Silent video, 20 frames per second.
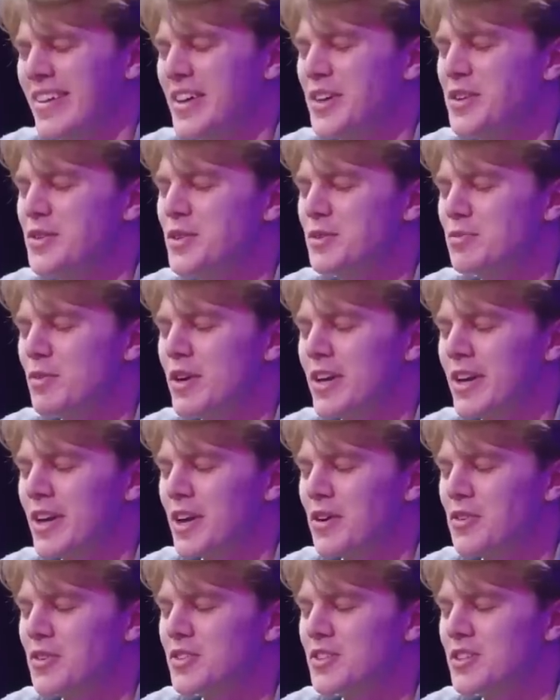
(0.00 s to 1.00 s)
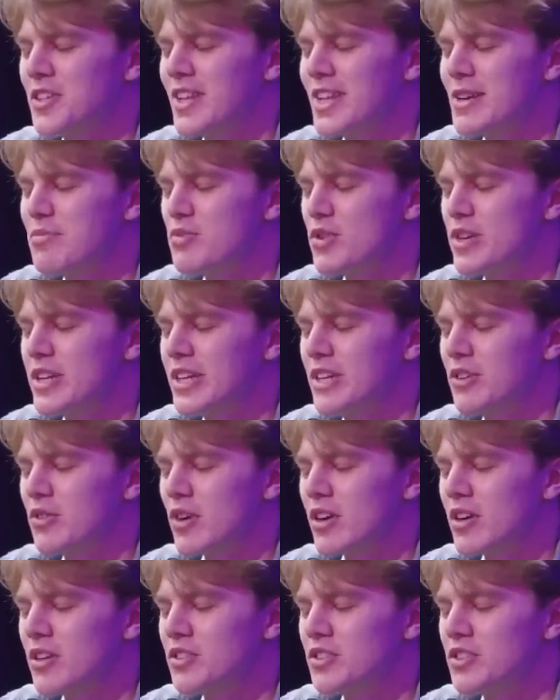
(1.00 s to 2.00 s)
Who is my current celebrity
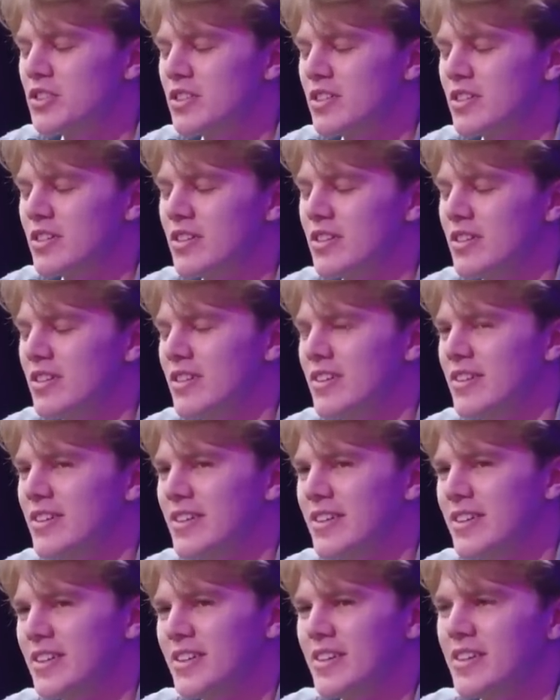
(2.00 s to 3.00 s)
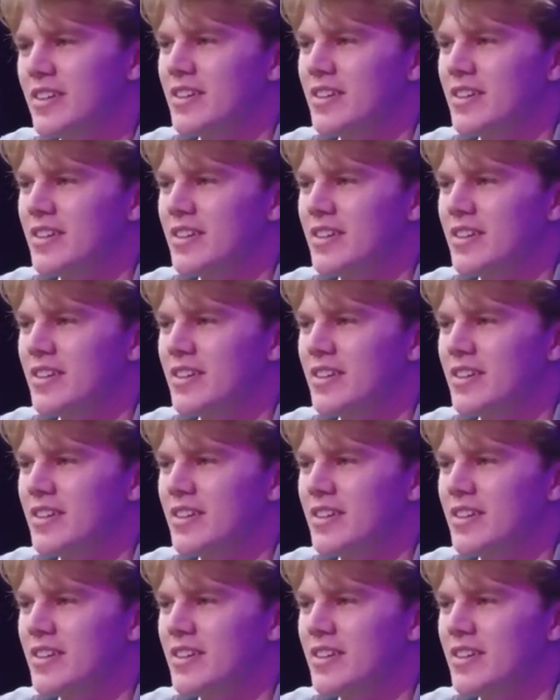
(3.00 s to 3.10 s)
crush? Now,